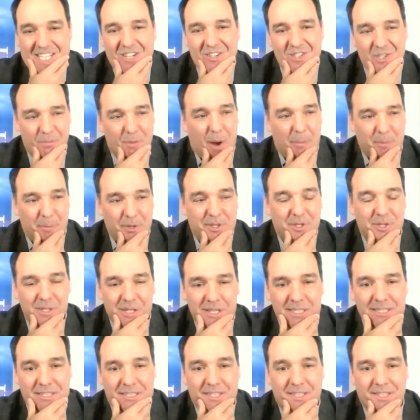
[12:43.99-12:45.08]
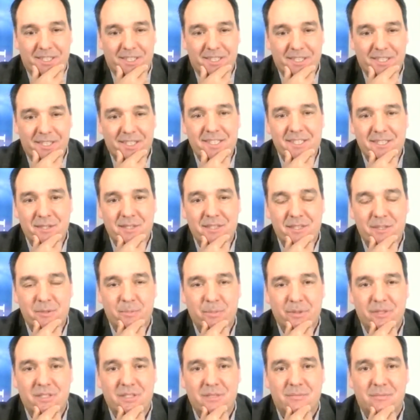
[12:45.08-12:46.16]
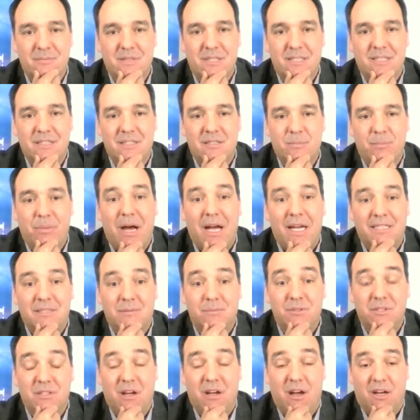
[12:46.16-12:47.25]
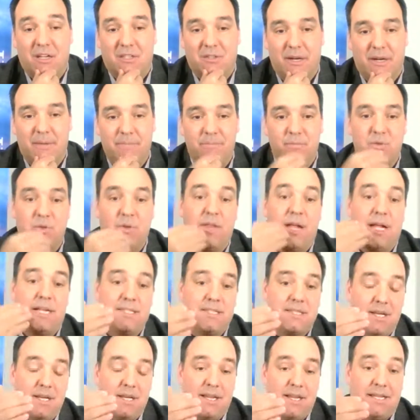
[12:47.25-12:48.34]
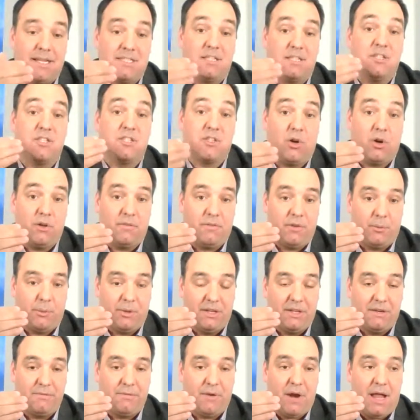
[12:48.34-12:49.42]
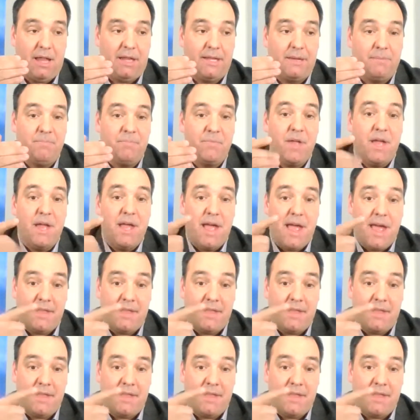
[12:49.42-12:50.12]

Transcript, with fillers: There's some opportunities here. Let's put some, let's buy some stocks, right? So that's the start of the relief rally.